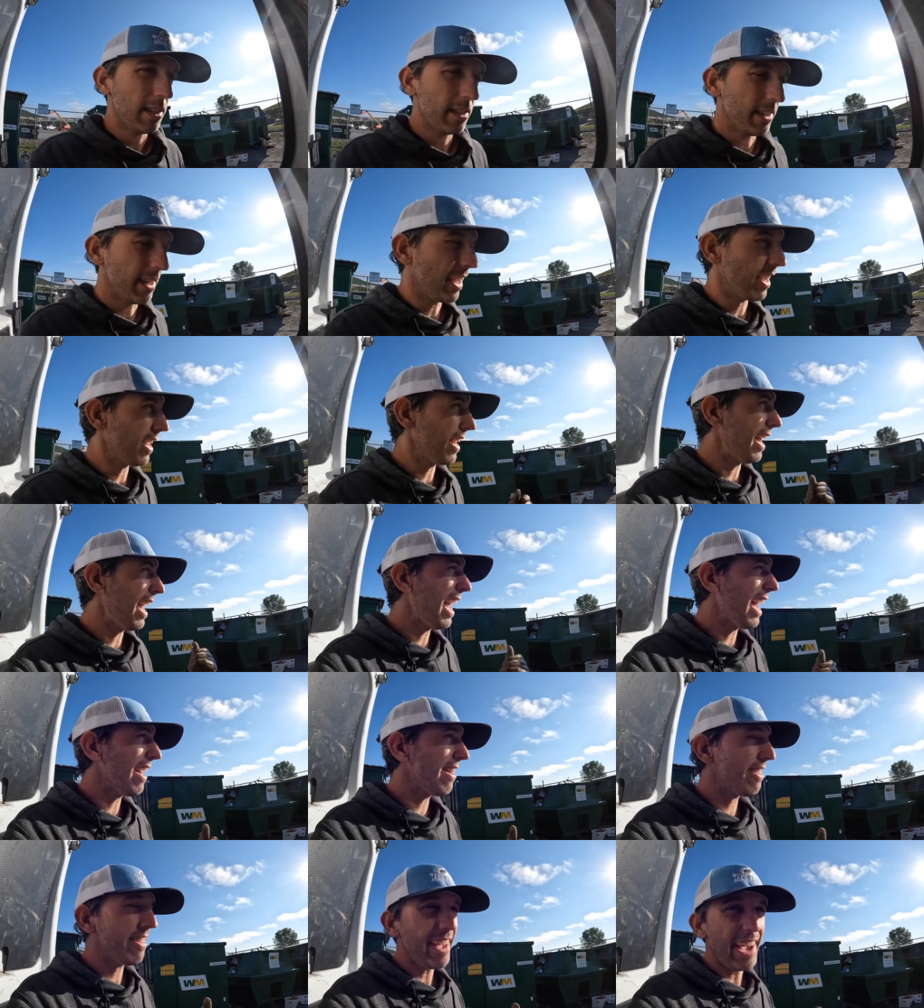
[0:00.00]
they can
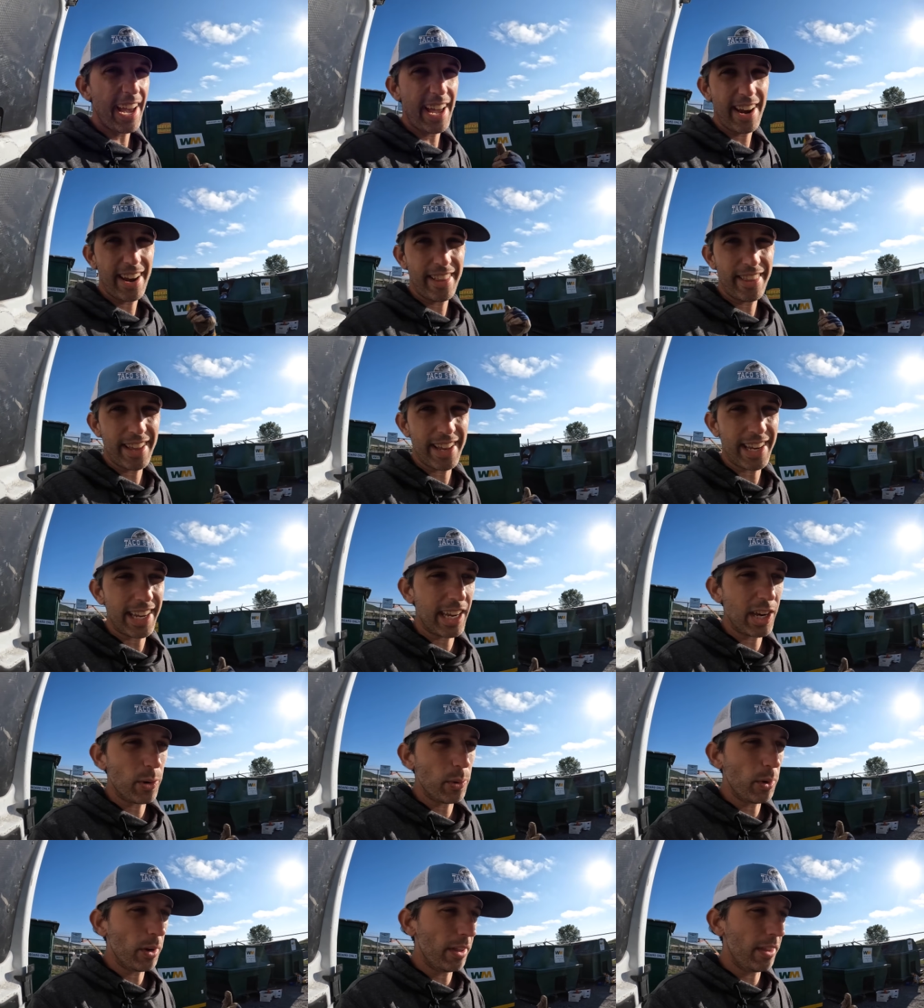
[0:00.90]
add that and then
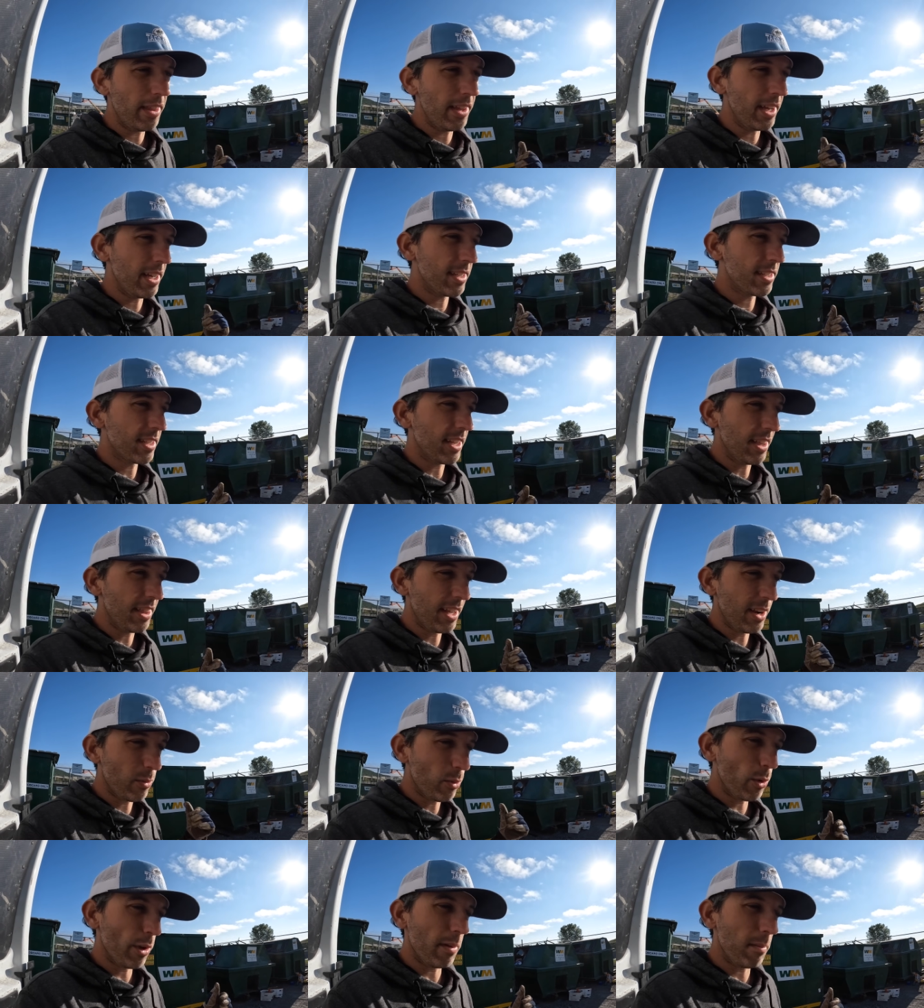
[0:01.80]
get rid of this and
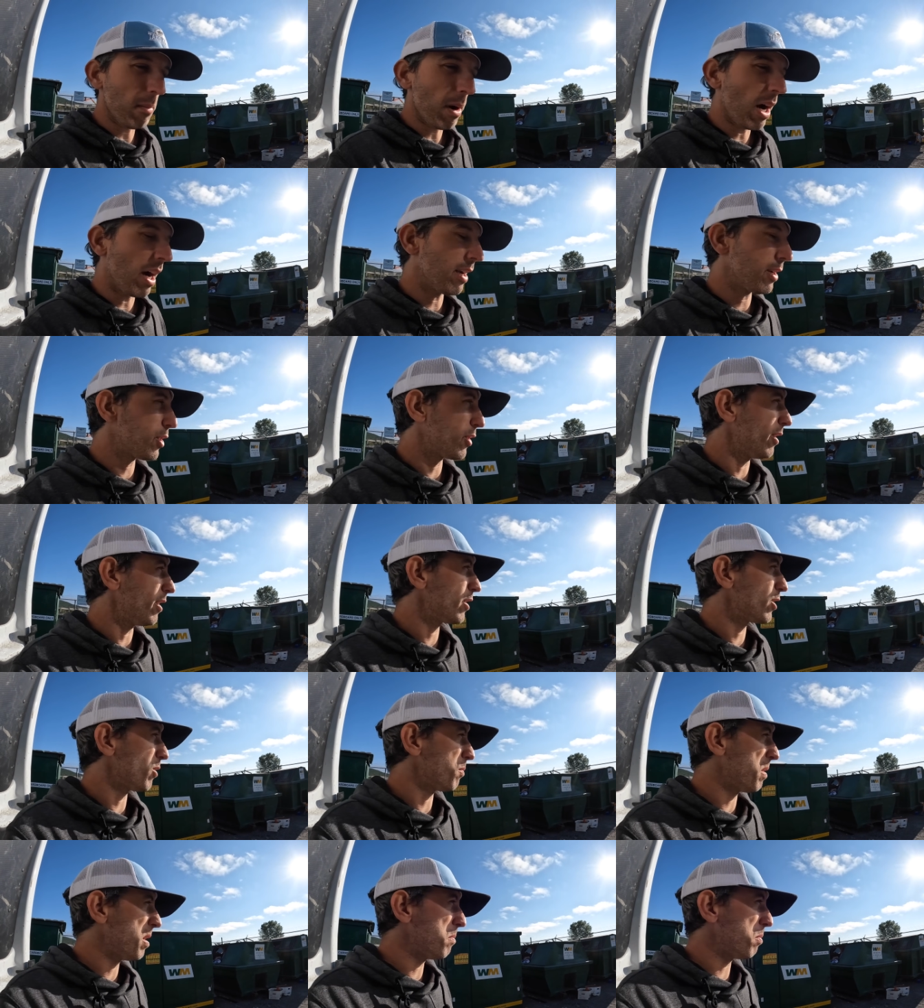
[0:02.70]
then really monitor it
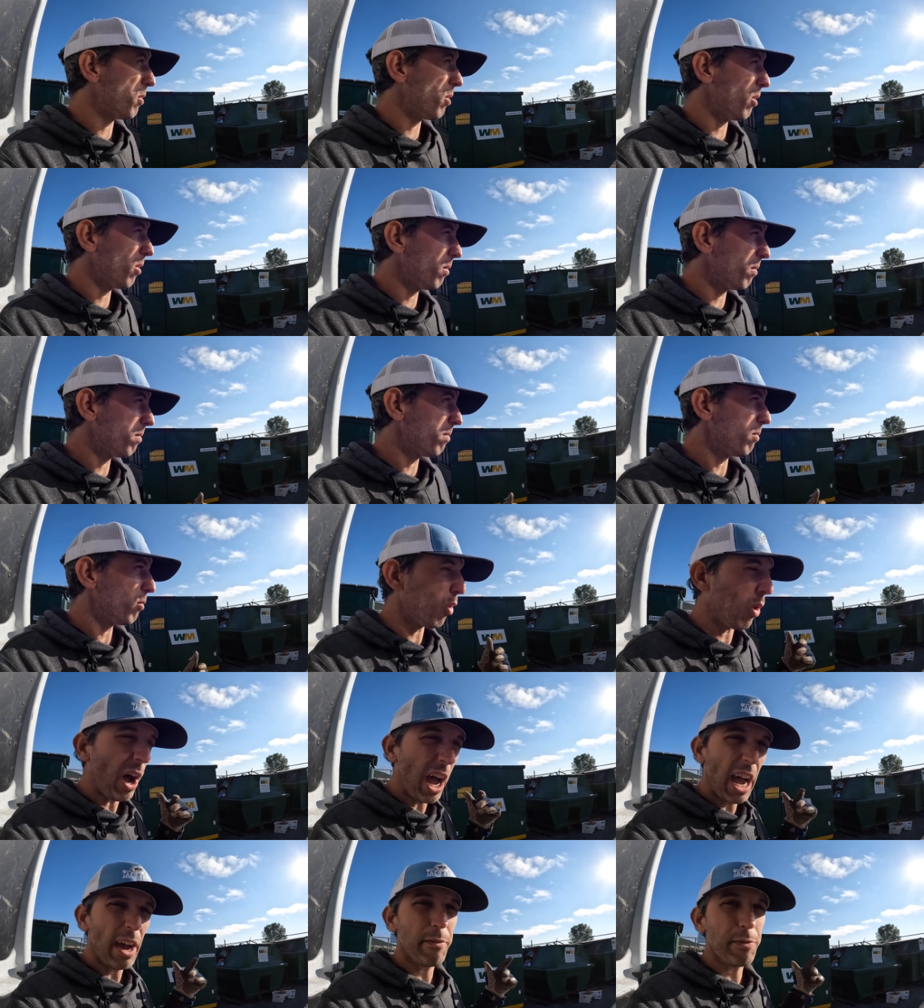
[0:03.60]
so people
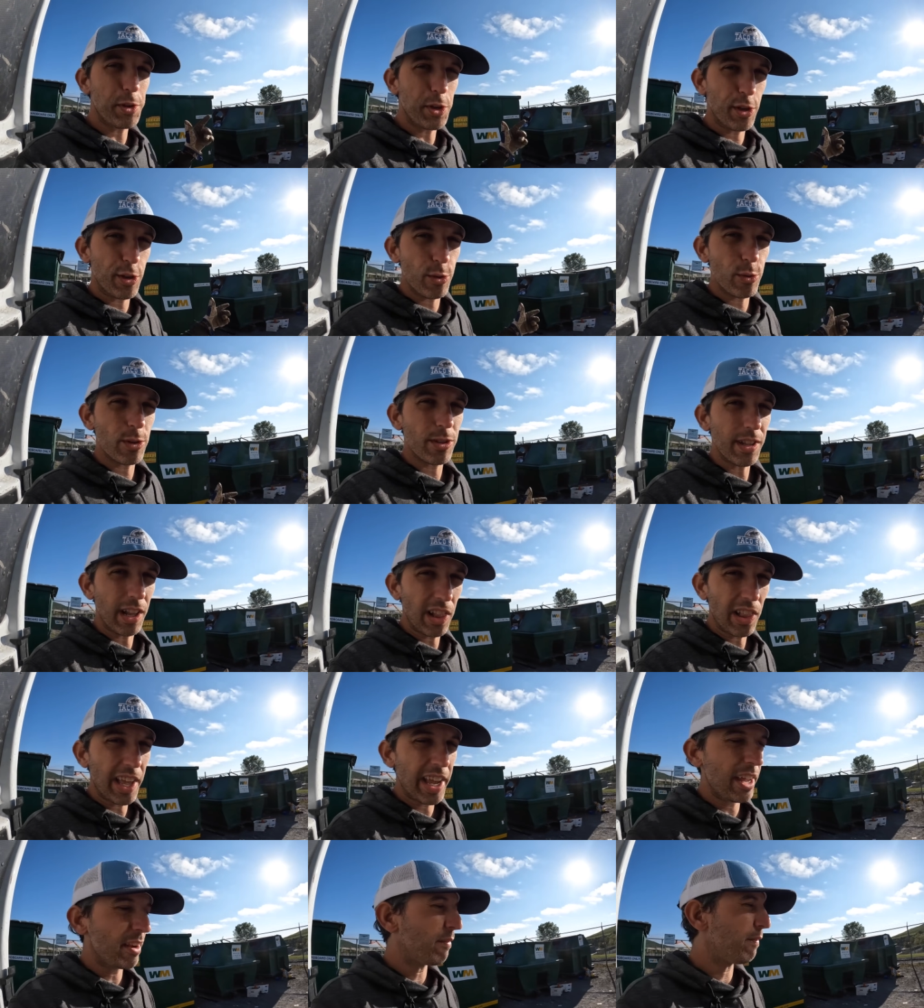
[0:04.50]
will have to use the
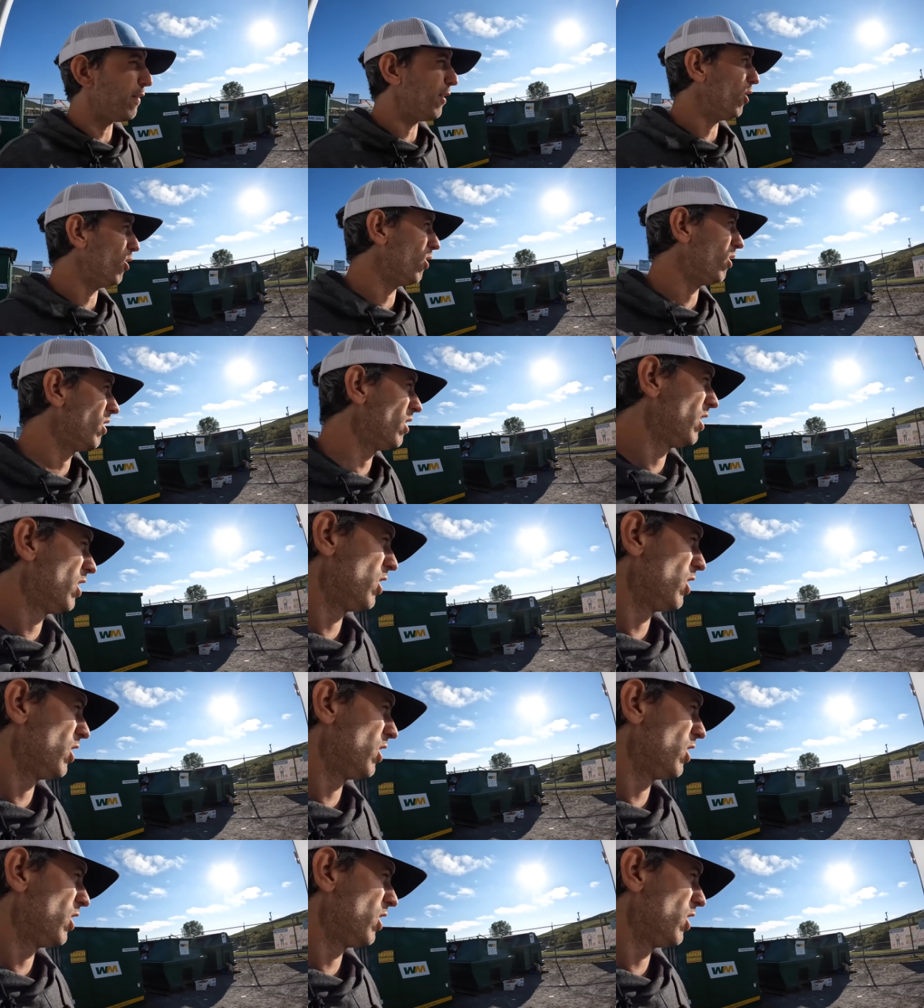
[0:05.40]
landfill